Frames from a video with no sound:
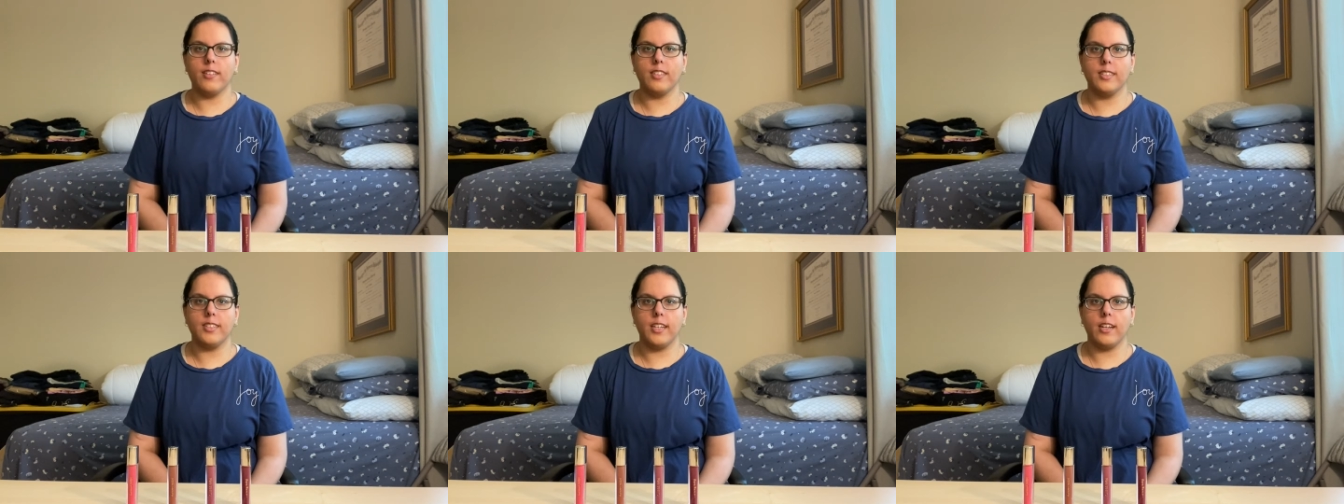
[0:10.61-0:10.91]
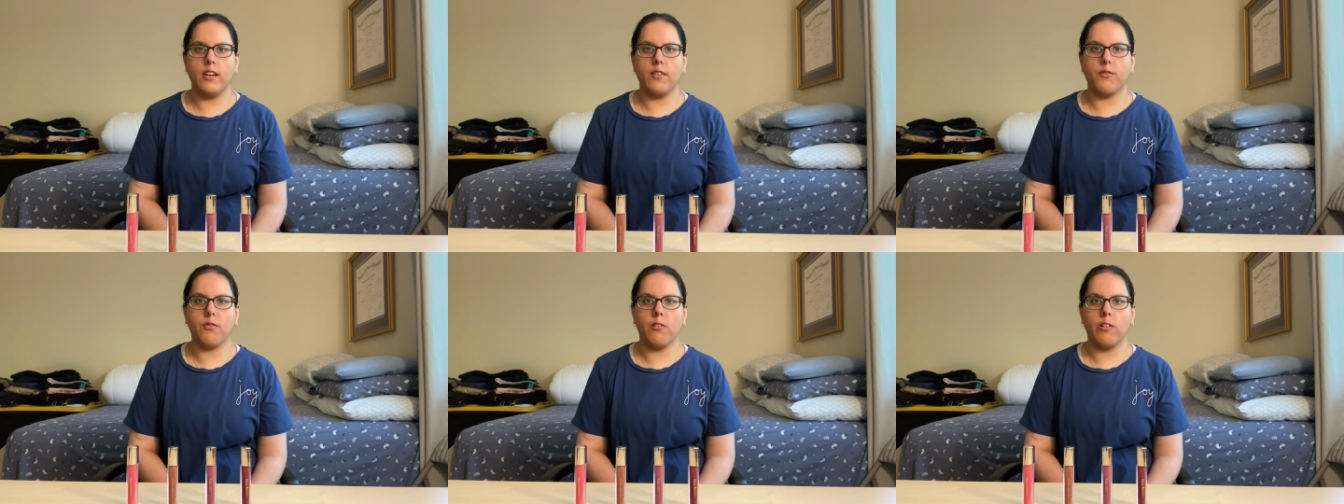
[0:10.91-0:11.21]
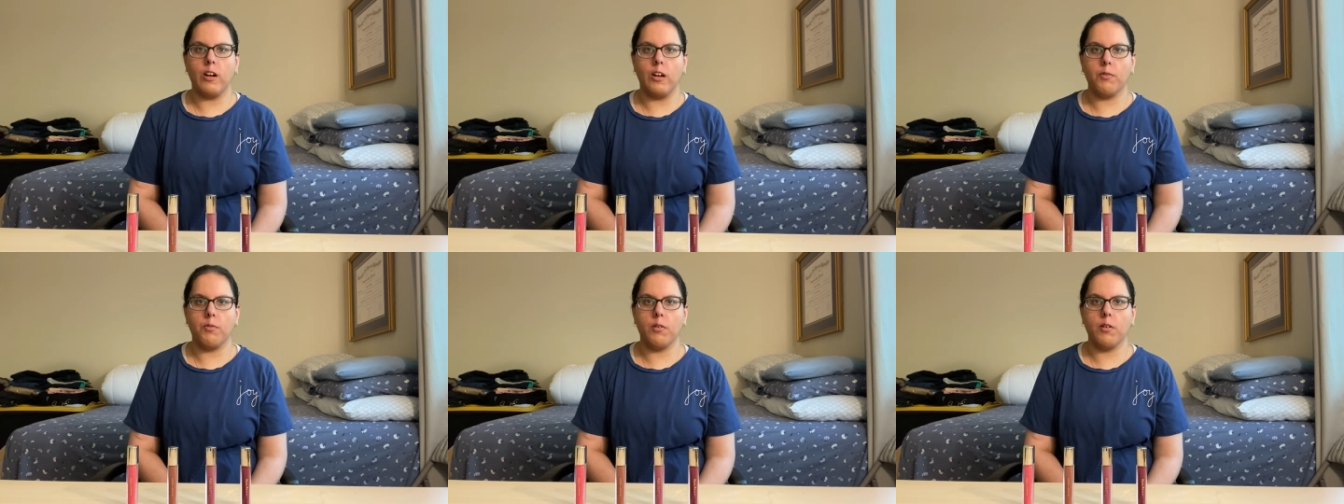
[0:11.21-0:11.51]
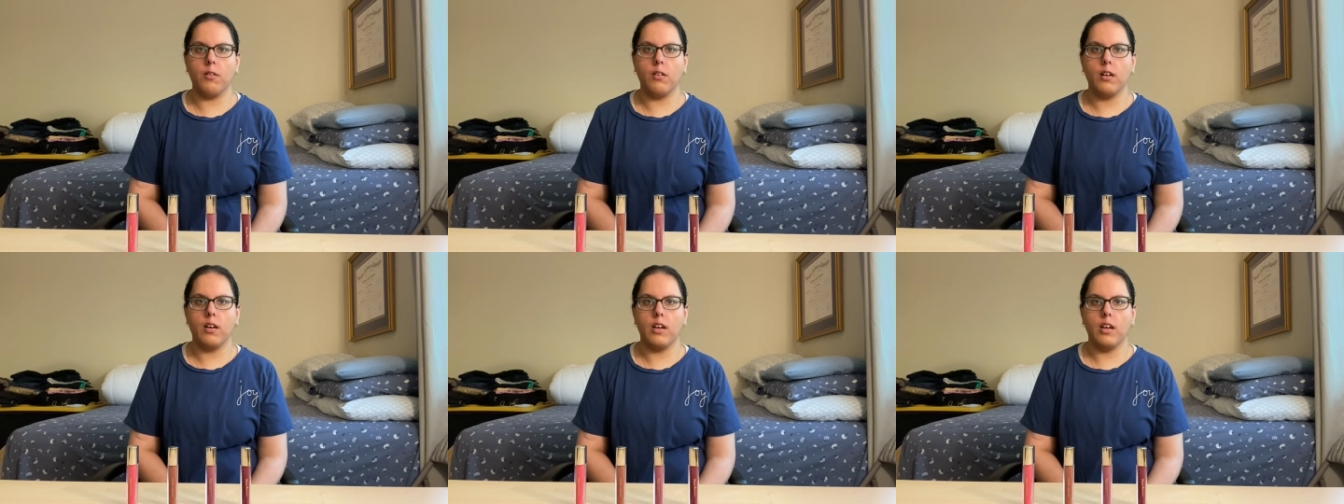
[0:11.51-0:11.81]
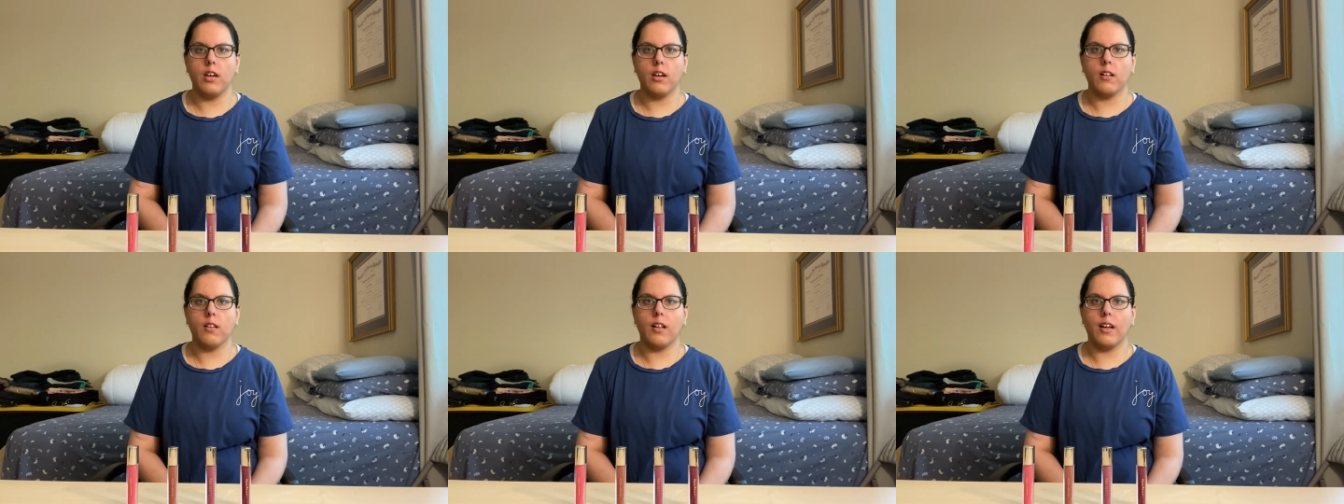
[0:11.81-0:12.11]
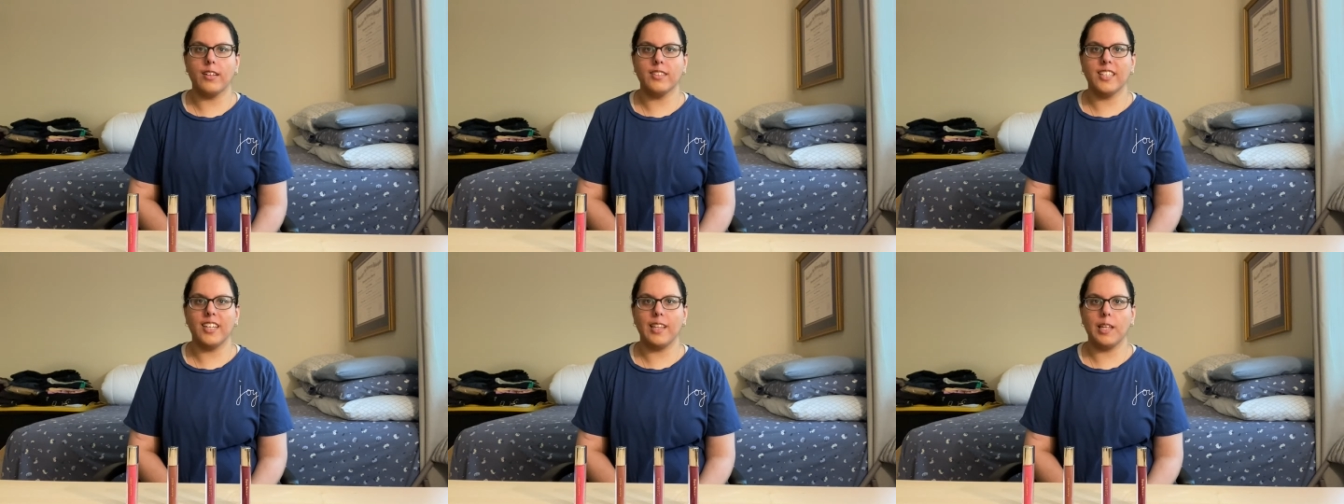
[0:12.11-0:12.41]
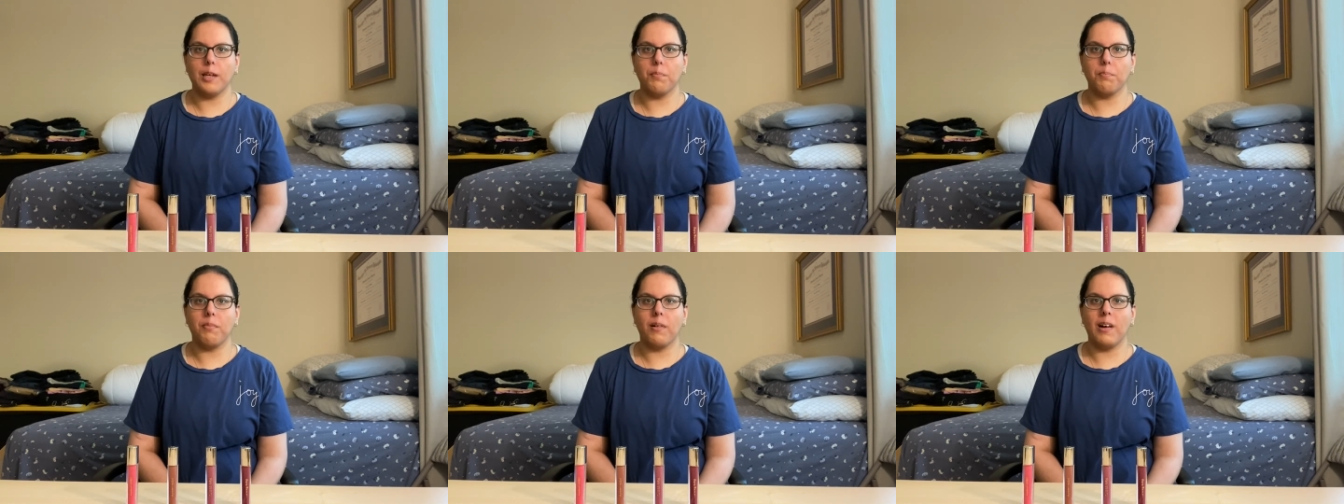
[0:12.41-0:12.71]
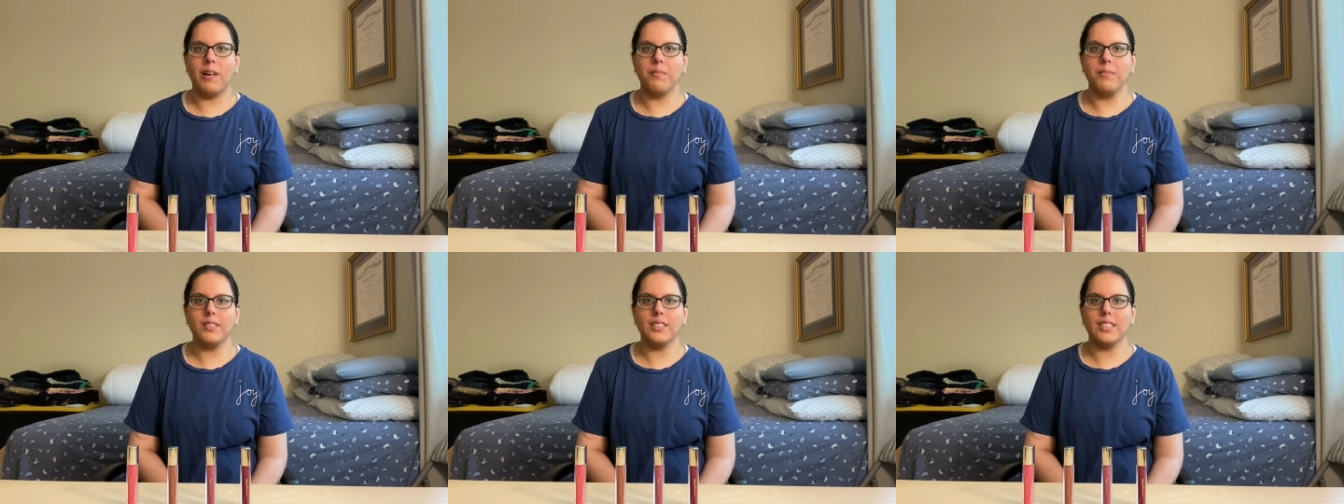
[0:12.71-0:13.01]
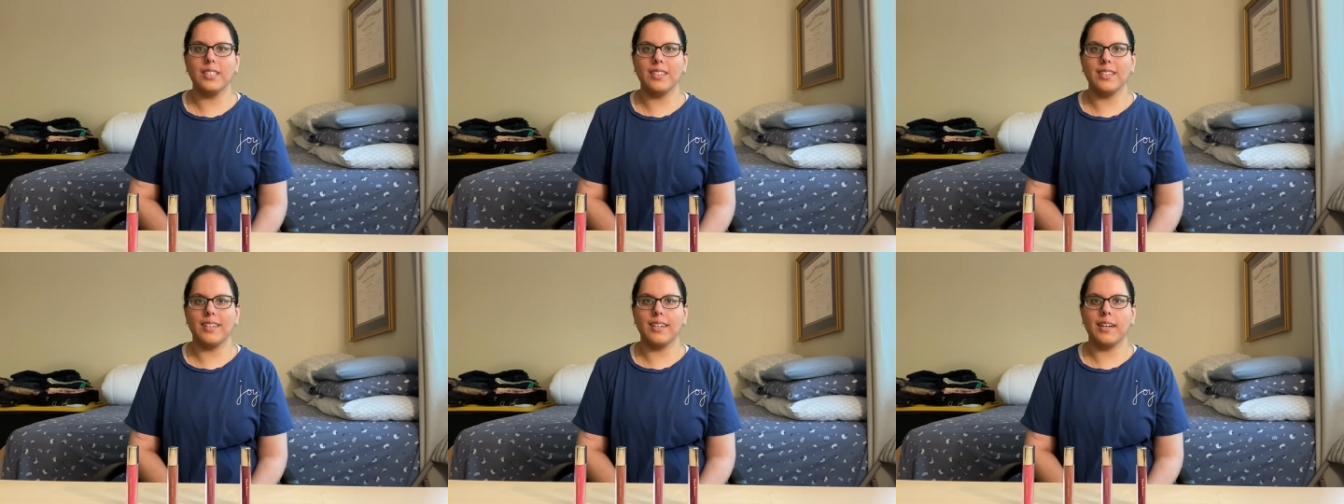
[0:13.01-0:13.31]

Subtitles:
Stay Vulnerable Glossy Lip Balms.